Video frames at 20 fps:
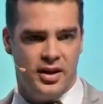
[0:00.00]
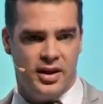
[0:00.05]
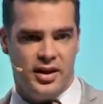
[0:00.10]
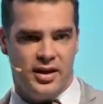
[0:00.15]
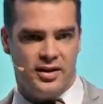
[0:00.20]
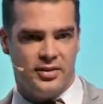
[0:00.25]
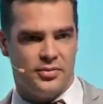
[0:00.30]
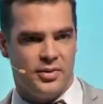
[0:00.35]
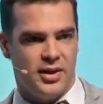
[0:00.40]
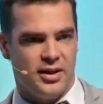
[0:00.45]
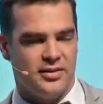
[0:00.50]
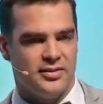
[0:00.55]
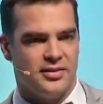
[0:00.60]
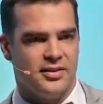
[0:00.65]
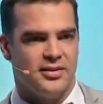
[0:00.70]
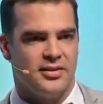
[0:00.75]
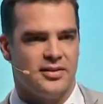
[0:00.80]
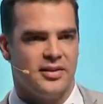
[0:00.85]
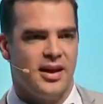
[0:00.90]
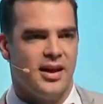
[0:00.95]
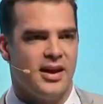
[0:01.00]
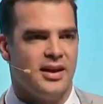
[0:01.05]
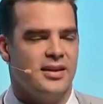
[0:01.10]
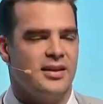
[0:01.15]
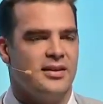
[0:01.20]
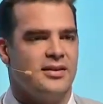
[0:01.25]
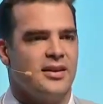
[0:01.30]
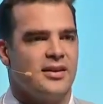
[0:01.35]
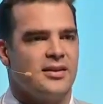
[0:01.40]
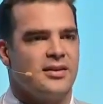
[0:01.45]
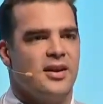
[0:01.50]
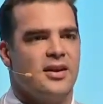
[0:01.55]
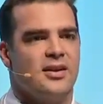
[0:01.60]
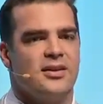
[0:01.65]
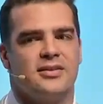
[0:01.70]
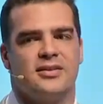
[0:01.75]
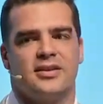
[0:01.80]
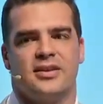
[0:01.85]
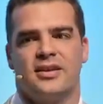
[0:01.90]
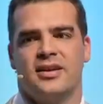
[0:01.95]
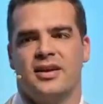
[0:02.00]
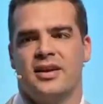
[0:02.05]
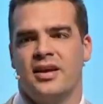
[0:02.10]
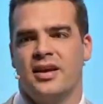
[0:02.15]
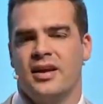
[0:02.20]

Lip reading: as well as design and technology.